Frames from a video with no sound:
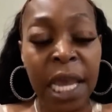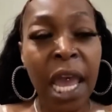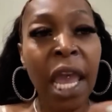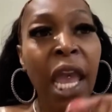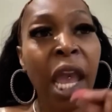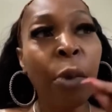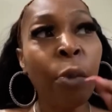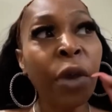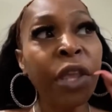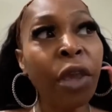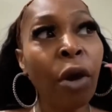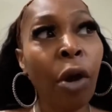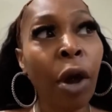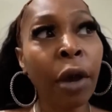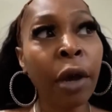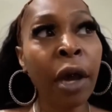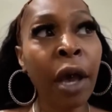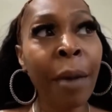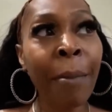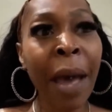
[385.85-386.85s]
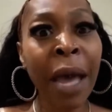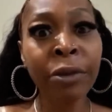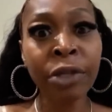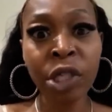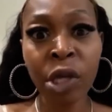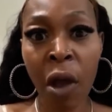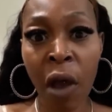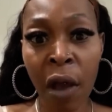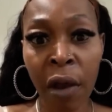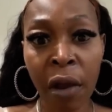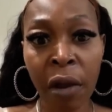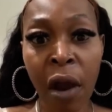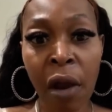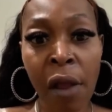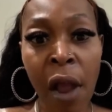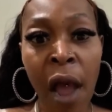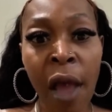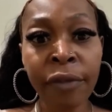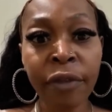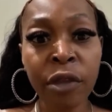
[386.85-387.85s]
And when y'all come out
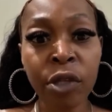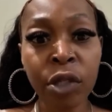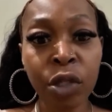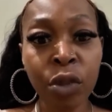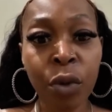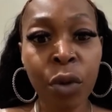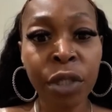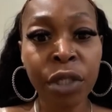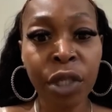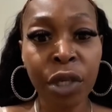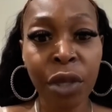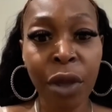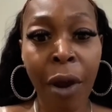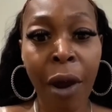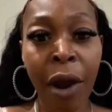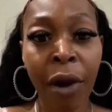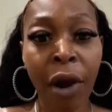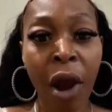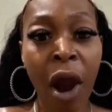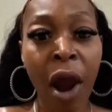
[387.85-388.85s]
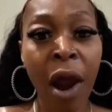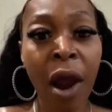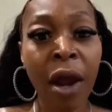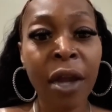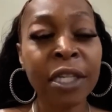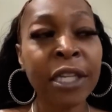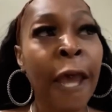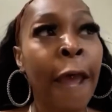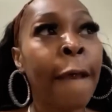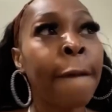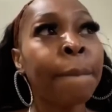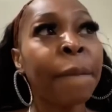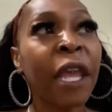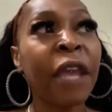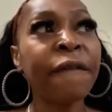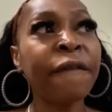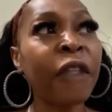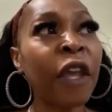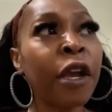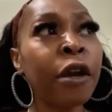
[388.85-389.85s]
the store to y'all cars,
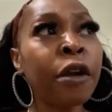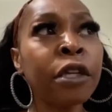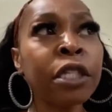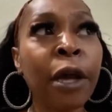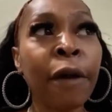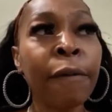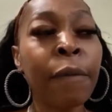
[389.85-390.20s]
if there's